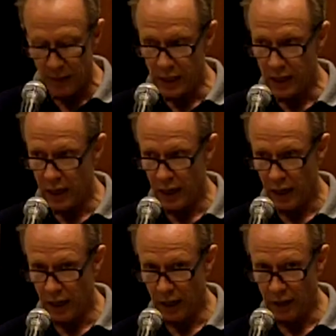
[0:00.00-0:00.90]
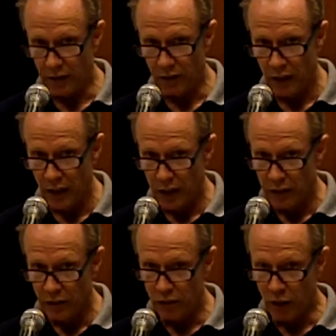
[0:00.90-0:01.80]
because
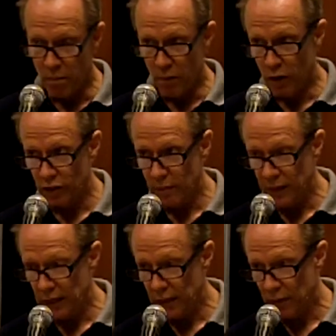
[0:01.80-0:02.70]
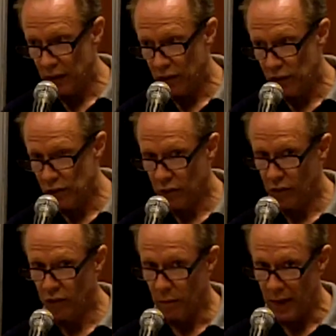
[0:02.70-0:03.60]
some multimedia
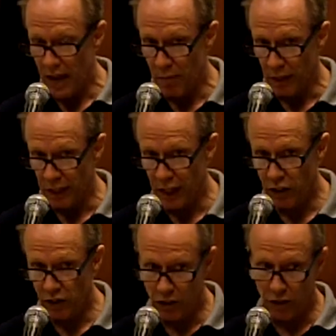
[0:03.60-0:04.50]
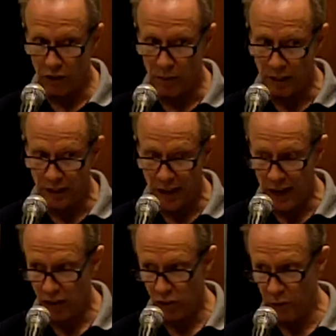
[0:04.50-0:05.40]
messages, some applications, some
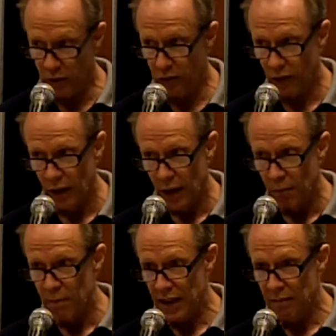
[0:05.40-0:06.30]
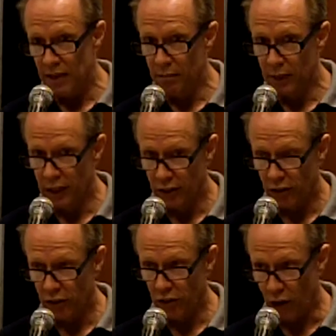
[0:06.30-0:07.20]
attachments may be
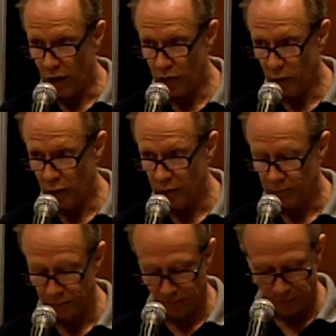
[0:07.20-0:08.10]
malicious software.